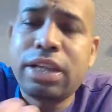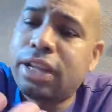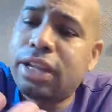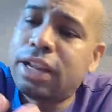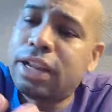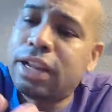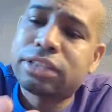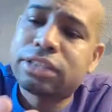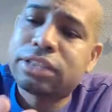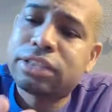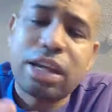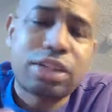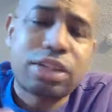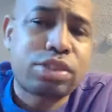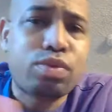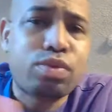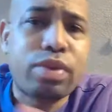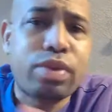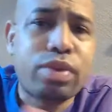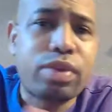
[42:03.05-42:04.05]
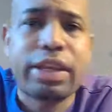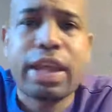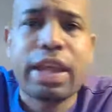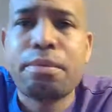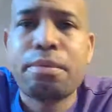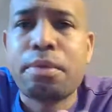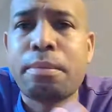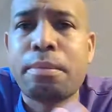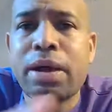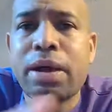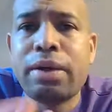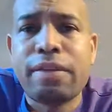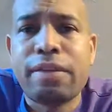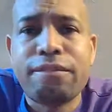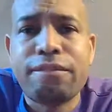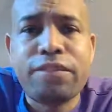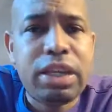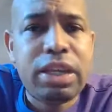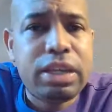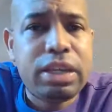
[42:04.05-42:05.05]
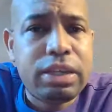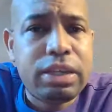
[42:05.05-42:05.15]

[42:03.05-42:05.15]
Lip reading: I swear it came on my feed.